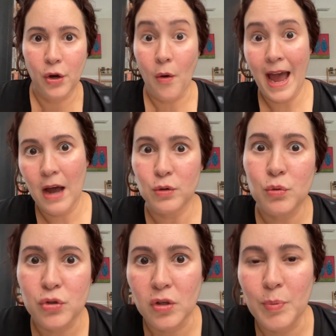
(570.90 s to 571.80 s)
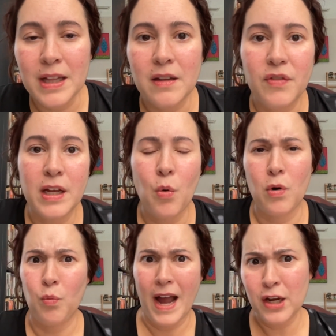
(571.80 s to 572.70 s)
how you should be living
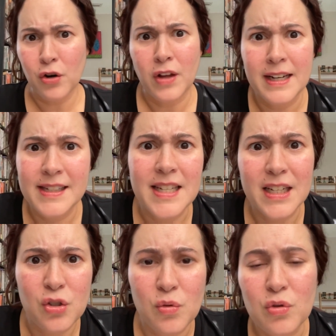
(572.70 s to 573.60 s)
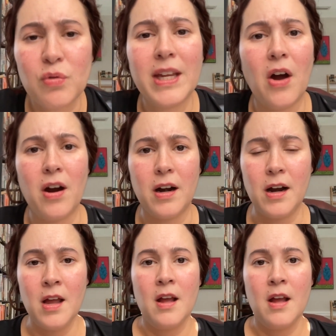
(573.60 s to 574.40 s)
or why you're not as sick as you truly are.